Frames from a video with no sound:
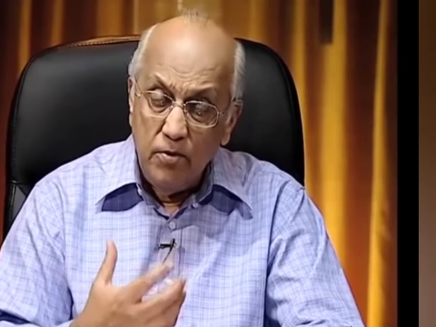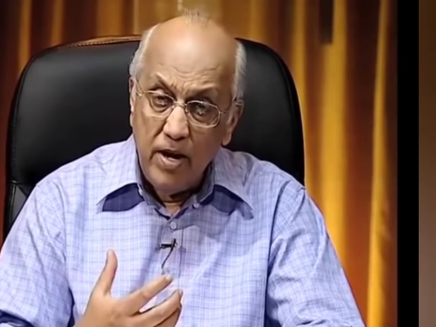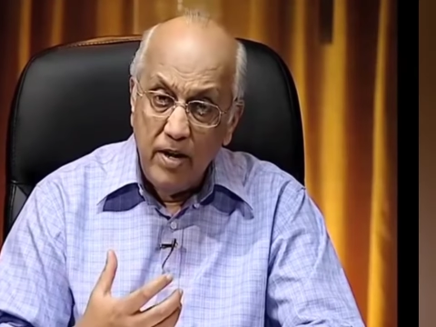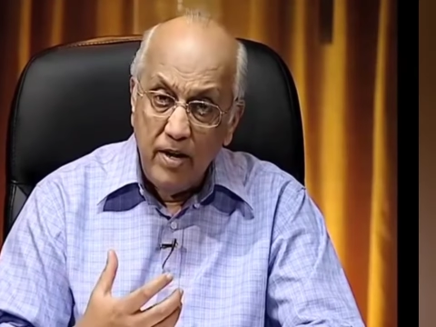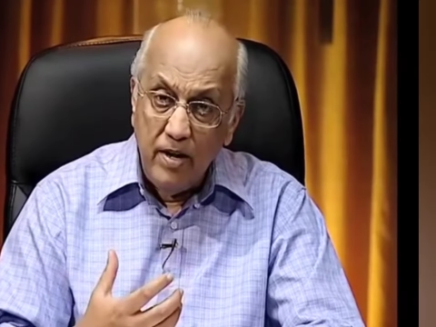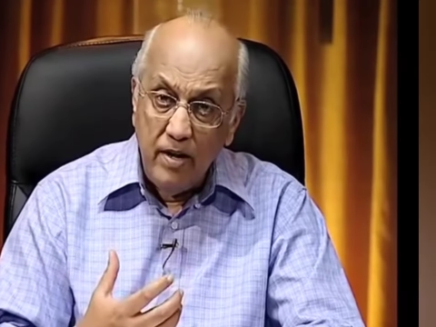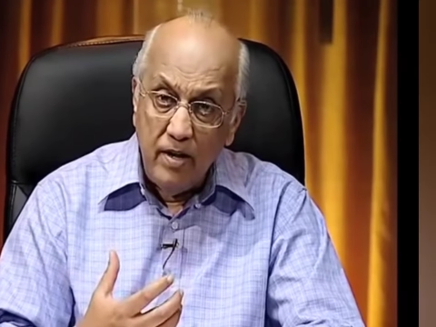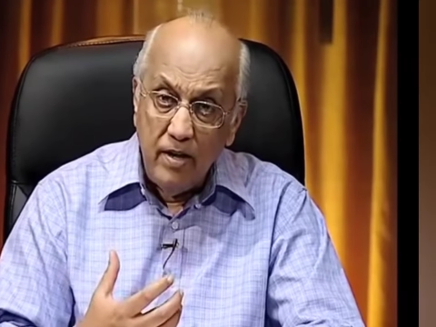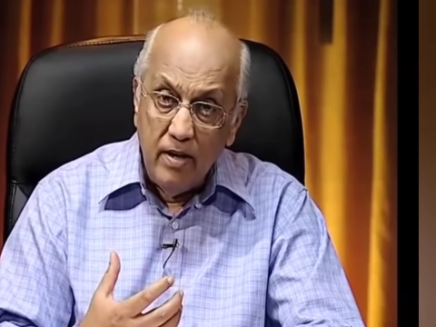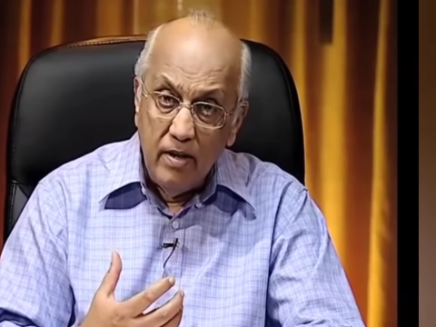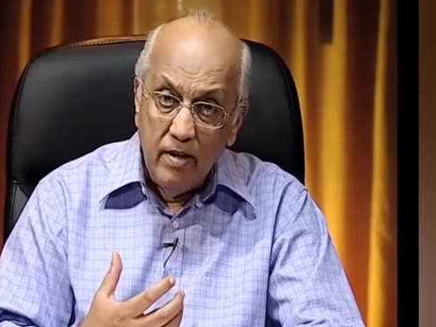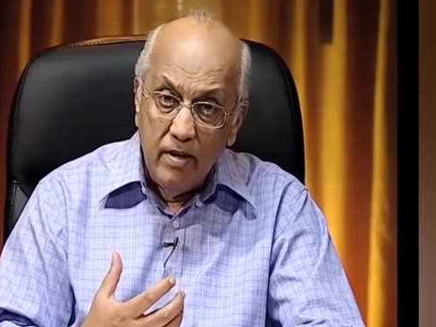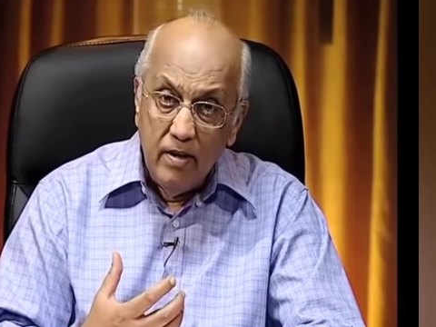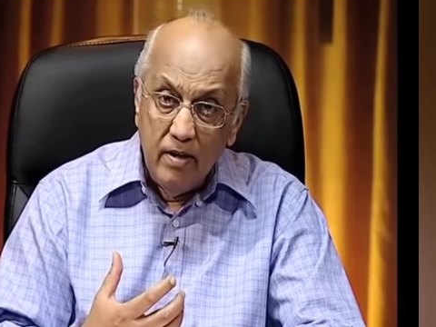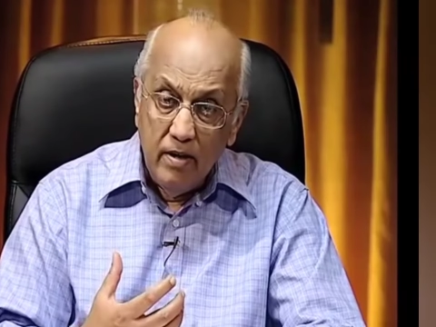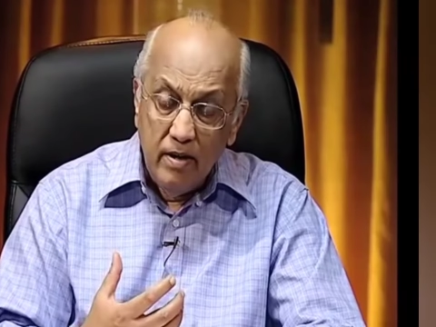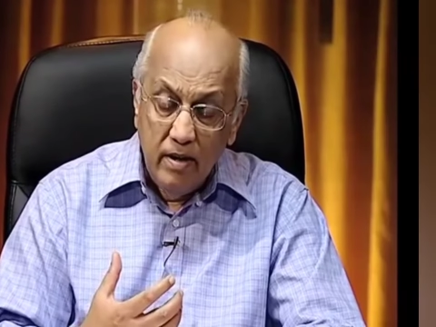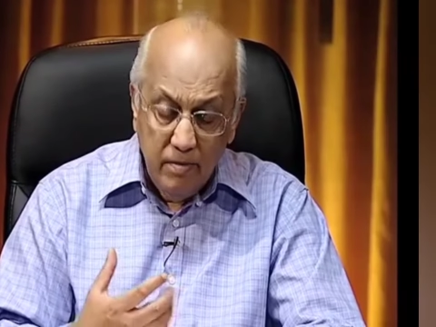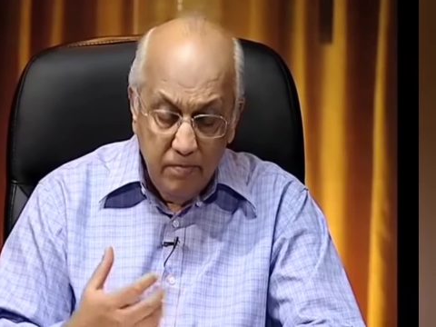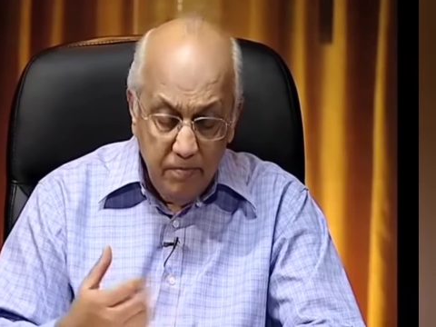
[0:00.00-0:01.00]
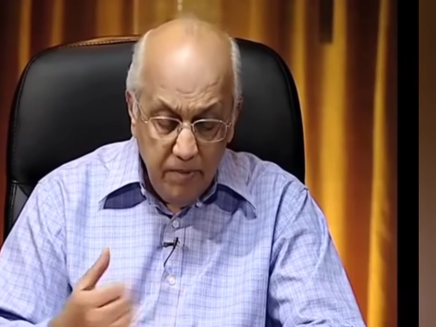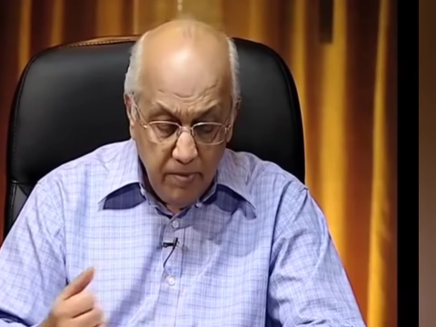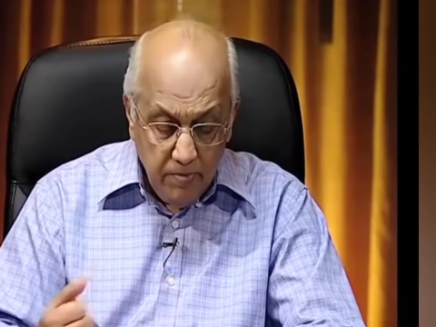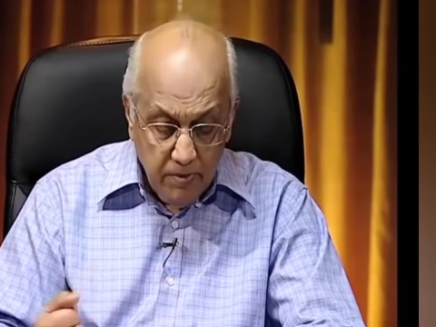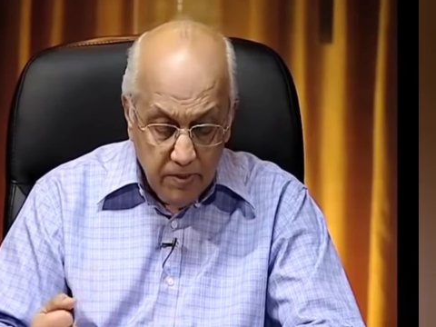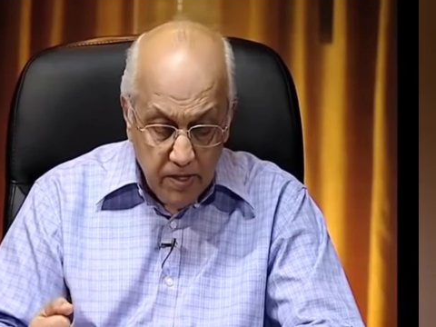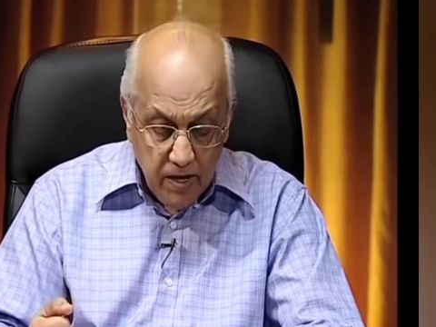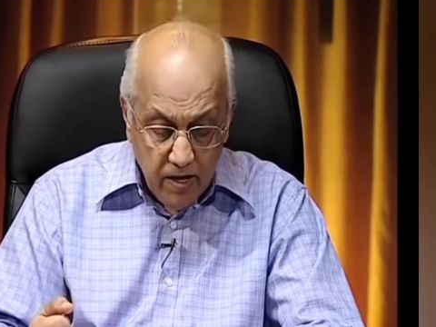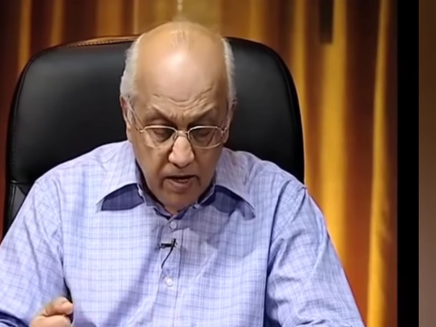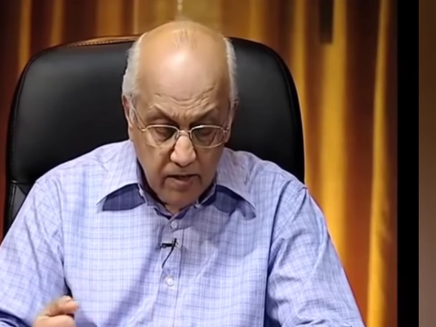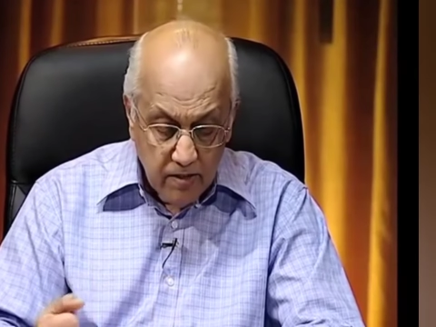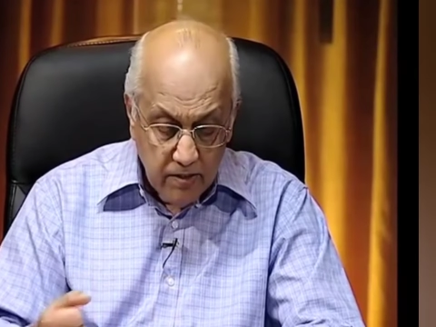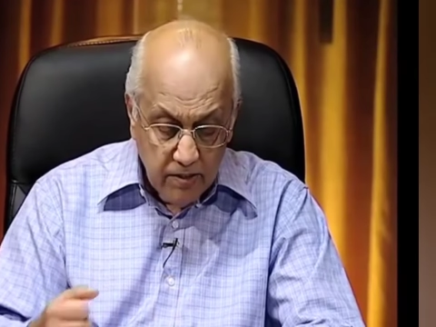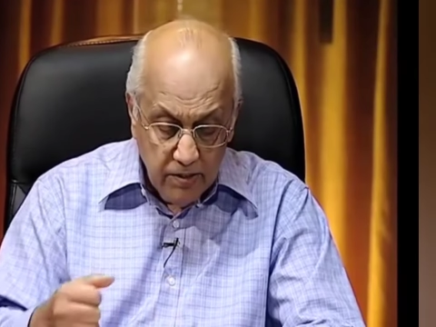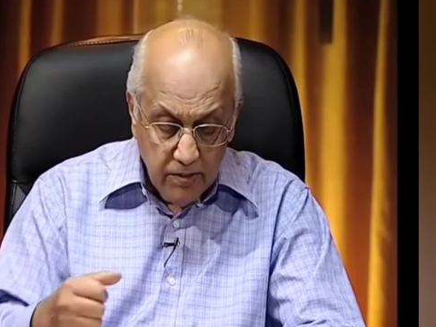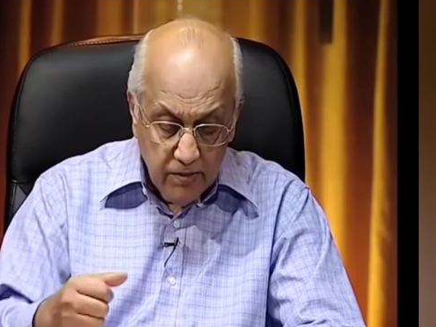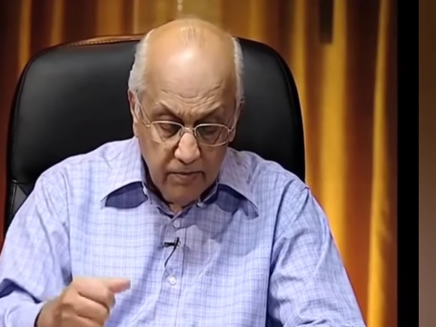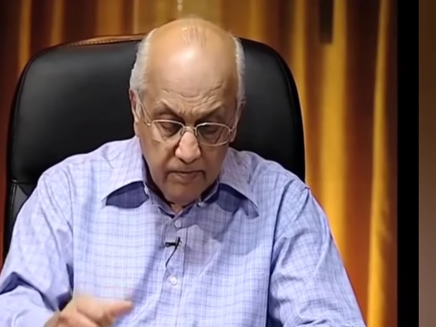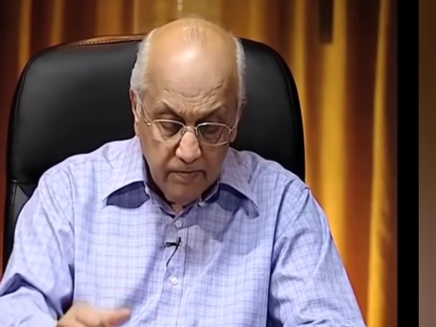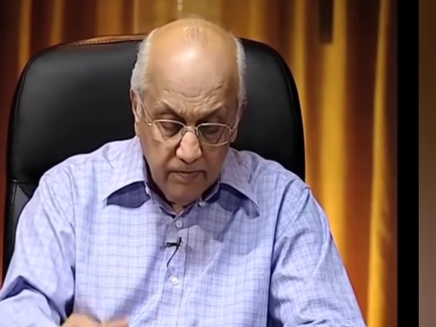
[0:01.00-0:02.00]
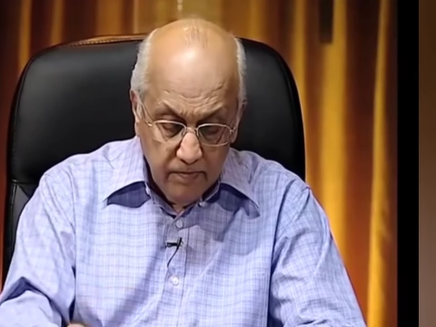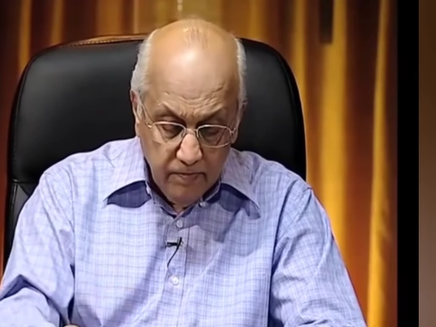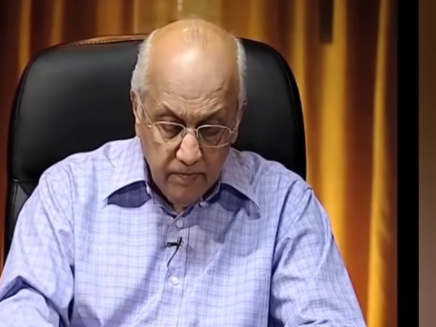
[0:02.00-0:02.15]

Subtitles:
dwelling in people's hearts?